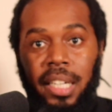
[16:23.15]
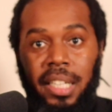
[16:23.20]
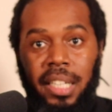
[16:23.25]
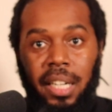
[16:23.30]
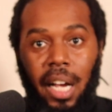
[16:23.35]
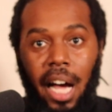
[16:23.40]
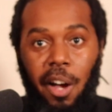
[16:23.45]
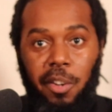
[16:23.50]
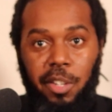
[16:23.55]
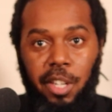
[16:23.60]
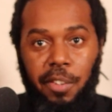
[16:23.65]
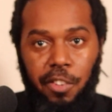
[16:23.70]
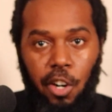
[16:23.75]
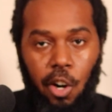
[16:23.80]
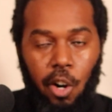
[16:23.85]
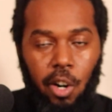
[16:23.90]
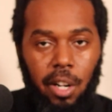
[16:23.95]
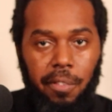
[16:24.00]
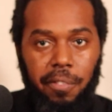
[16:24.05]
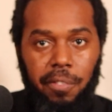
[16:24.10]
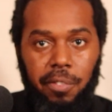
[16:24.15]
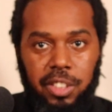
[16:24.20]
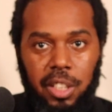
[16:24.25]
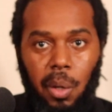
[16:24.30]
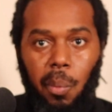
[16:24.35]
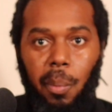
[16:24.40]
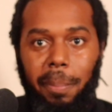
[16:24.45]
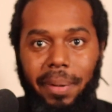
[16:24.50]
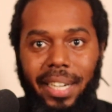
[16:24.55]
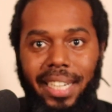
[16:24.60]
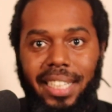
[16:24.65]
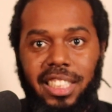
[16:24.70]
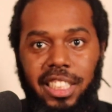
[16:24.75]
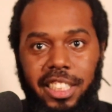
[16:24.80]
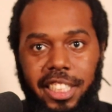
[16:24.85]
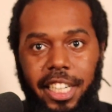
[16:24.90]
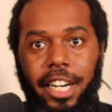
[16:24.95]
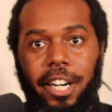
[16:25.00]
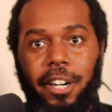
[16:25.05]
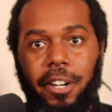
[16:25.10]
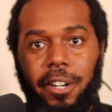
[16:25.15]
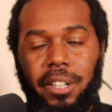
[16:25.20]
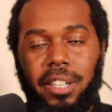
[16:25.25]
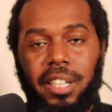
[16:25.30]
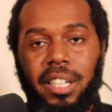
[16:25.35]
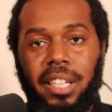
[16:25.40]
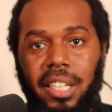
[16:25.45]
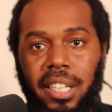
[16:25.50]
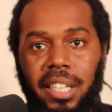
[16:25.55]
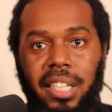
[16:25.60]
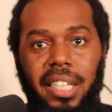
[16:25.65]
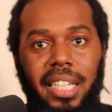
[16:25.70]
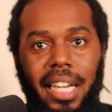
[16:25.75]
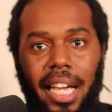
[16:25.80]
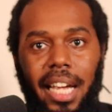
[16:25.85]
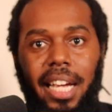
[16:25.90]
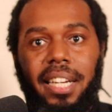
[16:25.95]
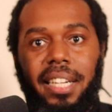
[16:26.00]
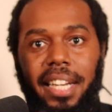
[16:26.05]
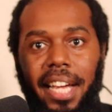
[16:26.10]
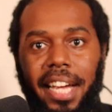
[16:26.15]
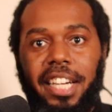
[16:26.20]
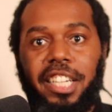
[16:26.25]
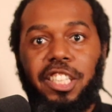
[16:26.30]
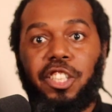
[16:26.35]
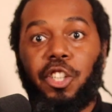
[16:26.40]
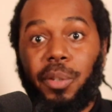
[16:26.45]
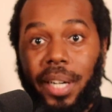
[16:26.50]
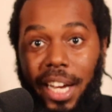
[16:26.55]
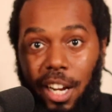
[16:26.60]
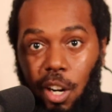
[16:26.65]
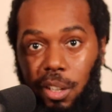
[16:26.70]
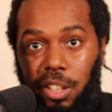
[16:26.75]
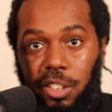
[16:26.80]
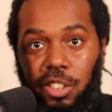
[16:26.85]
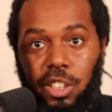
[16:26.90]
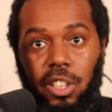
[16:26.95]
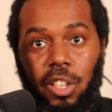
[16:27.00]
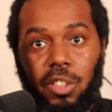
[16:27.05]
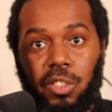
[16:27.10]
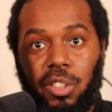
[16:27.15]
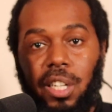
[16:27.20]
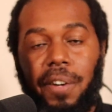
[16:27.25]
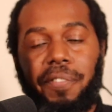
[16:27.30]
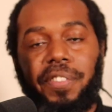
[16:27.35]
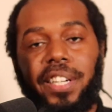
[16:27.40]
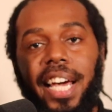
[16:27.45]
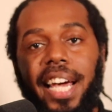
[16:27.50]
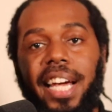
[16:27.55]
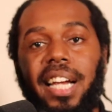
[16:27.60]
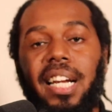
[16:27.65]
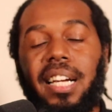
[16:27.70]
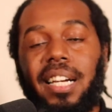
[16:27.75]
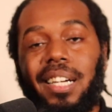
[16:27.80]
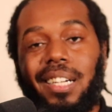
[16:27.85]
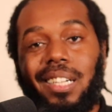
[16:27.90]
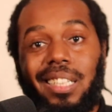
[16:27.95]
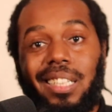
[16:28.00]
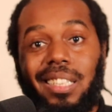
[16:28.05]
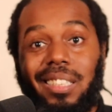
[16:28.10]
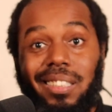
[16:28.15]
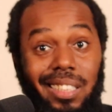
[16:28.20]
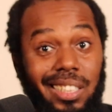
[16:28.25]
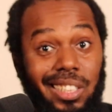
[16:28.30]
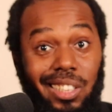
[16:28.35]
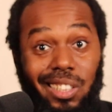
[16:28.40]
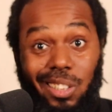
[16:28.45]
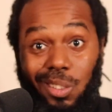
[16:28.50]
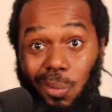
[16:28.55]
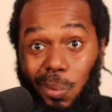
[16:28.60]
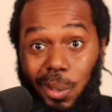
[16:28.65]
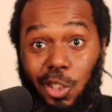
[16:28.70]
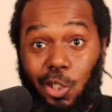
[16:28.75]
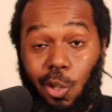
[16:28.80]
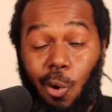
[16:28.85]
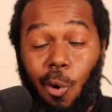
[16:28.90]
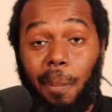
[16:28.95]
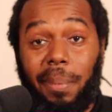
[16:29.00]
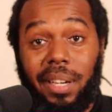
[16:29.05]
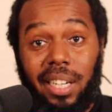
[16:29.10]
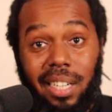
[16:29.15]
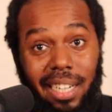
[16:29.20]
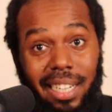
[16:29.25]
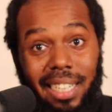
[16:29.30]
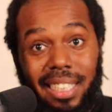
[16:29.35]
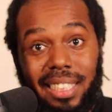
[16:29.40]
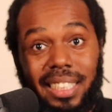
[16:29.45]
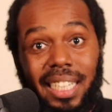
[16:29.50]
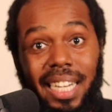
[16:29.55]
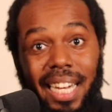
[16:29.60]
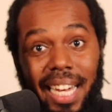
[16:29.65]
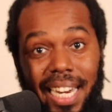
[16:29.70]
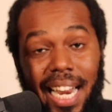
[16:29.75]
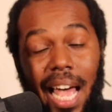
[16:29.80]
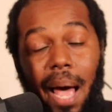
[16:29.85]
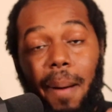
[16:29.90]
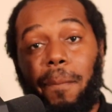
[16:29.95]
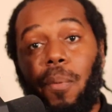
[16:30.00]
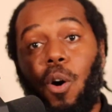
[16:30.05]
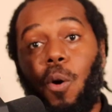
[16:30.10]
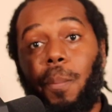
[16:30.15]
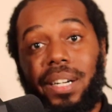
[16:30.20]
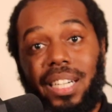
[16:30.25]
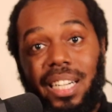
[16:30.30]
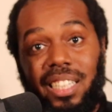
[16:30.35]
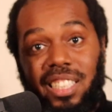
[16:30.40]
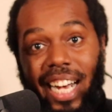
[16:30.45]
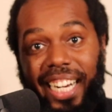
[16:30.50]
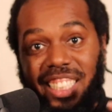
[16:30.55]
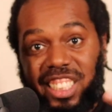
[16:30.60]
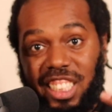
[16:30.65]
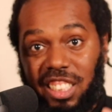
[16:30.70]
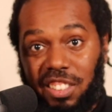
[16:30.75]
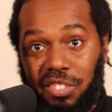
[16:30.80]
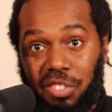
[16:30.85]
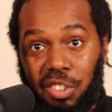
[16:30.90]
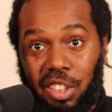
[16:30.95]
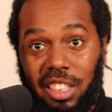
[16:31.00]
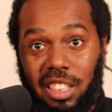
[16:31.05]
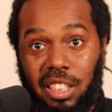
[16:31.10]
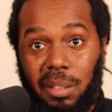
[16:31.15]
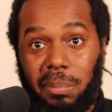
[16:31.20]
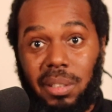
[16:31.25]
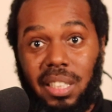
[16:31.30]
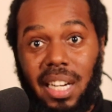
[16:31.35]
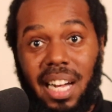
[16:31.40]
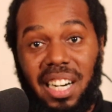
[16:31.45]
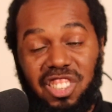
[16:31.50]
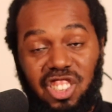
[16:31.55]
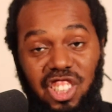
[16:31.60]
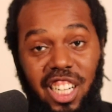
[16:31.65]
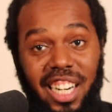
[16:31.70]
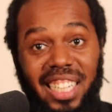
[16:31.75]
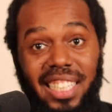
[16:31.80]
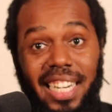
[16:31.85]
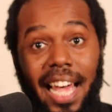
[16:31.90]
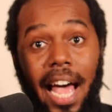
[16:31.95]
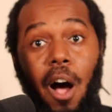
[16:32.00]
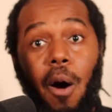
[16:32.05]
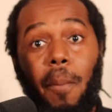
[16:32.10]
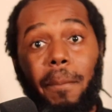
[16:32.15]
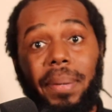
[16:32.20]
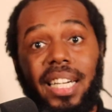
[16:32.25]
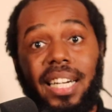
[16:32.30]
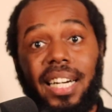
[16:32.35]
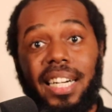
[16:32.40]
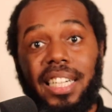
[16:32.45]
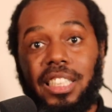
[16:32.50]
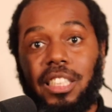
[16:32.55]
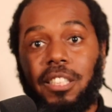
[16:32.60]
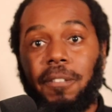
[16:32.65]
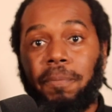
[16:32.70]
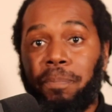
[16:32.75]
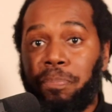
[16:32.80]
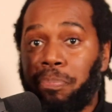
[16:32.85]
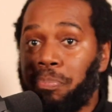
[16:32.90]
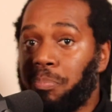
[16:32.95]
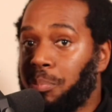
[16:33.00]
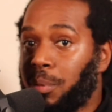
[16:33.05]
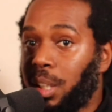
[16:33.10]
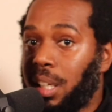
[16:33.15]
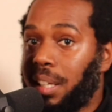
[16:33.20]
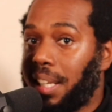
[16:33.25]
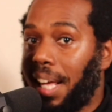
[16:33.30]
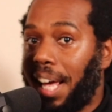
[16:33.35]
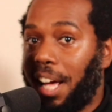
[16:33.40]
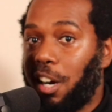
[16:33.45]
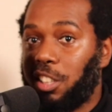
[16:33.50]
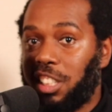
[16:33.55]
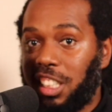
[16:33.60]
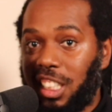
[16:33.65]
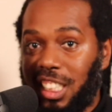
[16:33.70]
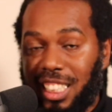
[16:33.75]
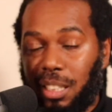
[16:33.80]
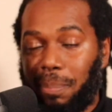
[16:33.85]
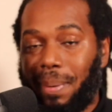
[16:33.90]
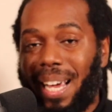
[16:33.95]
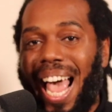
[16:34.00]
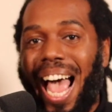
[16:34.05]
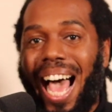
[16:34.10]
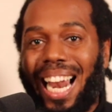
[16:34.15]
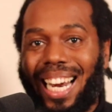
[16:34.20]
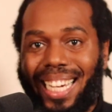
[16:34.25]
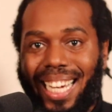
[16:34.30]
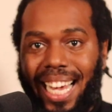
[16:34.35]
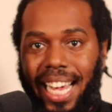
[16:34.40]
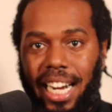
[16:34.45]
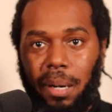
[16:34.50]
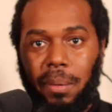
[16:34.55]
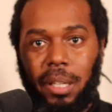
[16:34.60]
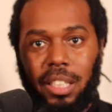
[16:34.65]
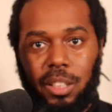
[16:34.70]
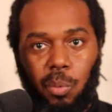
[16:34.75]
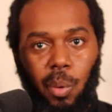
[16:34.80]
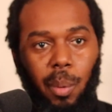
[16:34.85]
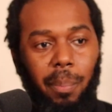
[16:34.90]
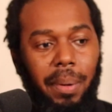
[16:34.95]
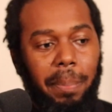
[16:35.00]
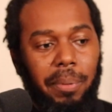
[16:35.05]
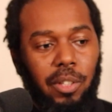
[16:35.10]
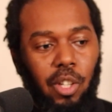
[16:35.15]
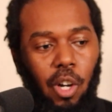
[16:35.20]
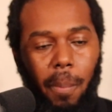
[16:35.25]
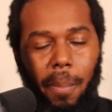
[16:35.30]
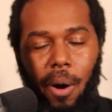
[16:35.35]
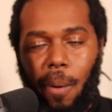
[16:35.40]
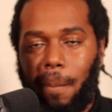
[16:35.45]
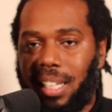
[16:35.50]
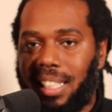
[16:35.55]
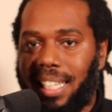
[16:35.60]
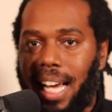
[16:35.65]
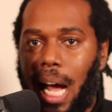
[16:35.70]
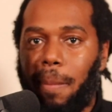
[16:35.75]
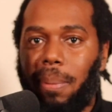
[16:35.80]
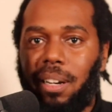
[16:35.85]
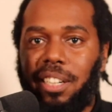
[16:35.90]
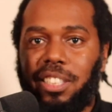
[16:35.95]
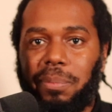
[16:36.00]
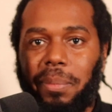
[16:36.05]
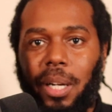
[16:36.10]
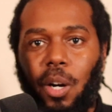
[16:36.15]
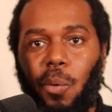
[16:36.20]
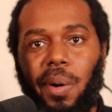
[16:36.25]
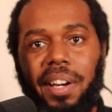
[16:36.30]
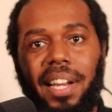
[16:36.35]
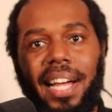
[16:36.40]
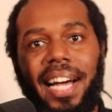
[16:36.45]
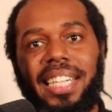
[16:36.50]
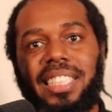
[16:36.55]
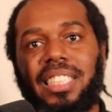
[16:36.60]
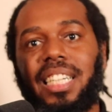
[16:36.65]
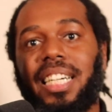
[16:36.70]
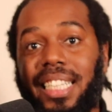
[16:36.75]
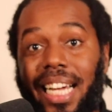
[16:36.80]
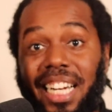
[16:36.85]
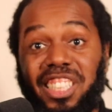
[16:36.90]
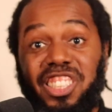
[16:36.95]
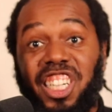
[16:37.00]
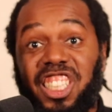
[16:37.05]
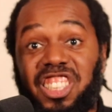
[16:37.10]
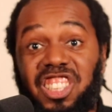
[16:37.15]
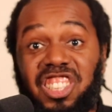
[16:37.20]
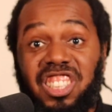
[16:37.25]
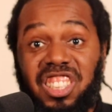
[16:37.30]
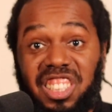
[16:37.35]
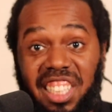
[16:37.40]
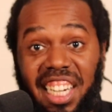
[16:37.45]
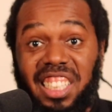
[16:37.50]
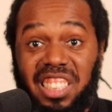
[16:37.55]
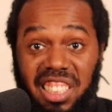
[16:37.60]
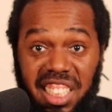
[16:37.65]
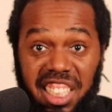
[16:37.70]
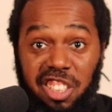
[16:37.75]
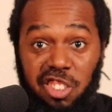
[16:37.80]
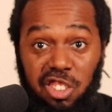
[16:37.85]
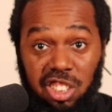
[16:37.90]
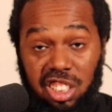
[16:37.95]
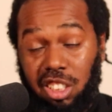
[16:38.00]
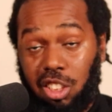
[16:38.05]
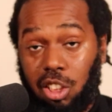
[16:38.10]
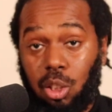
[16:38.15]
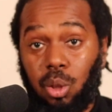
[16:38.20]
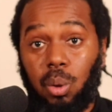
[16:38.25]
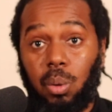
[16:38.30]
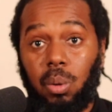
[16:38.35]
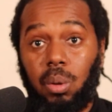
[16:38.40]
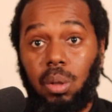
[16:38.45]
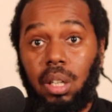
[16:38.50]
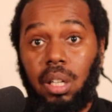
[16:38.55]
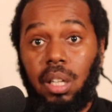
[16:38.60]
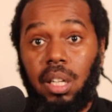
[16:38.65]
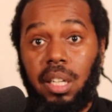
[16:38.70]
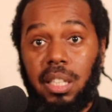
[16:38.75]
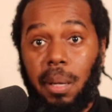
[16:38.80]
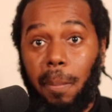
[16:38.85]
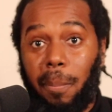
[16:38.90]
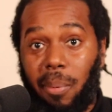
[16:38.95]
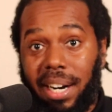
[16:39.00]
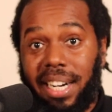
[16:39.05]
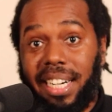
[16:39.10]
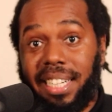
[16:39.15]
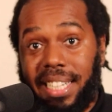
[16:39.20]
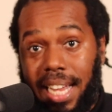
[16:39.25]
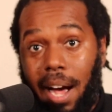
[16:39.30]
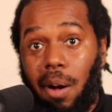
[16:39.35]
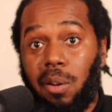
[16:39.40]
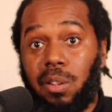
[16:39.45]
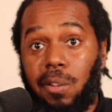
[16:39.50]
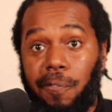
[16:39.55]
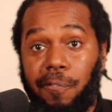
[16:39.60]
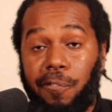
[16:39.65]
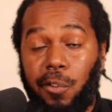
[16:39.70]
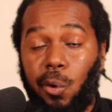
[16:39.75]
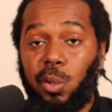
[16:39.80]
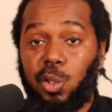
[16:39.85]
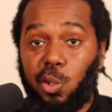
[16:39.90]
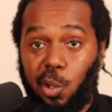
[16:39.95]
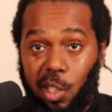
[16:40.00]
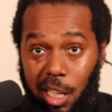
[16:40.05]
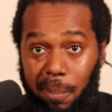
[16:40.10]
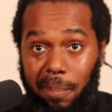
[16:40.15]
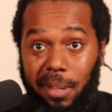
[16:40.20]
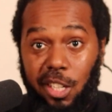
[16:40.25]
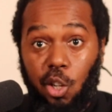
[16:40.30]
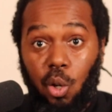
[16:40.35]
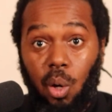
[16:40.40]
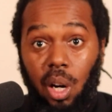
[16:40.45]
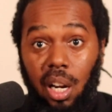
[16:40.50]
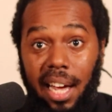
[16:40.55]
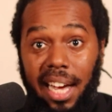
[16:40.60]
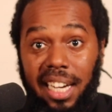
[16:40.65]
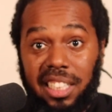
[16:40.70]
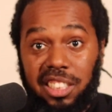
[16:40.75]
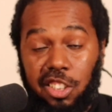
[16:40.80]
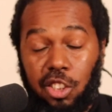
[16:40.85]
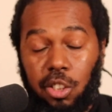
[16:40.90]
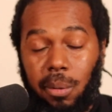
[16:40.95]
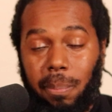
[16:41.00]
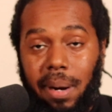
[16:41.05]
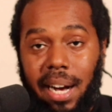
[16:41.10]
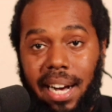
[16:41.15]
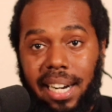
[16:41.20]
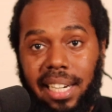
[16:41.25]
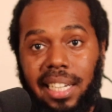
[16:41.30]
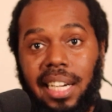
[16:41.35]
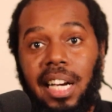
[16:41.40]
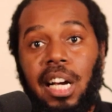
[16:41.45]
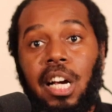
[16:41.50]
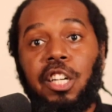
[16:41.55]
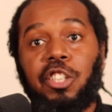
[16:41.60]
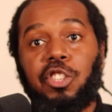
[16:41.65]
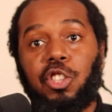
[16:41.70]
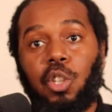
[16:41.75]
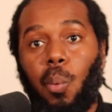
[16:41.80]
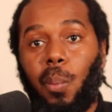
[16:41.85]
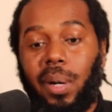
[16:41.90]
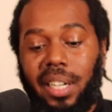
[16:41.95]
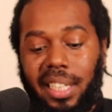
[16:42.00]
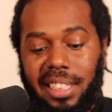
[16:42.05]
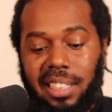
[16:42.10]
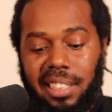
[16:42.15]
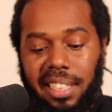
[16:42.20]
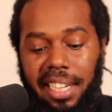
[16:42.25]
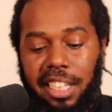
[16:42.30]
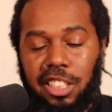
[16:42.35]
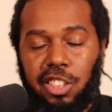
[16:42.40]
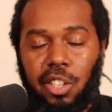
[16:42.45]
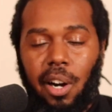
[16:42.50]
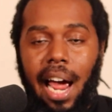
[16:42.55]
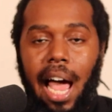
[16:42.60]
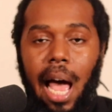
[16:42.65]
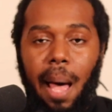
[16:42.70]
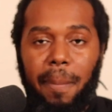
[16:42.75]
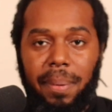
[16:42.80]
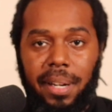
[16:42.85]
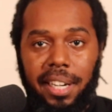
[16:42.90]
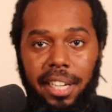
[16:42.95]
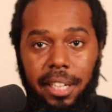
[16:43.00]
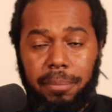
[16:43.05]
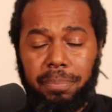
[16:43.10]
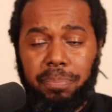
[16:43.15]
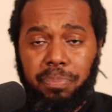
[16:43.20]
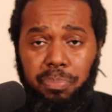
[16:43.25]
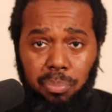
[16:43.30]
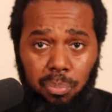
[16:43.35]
Now, you ever heard of someone being scared? They urinate on themselves or defecate. This is a result because in that moment, the digestive system's kind of shutting down because the energy needs to be allocated. Because when people talk about metabolism, they don't realize digestion takes energy too to break down the food so it can be utilized in your body. So when these things are happening,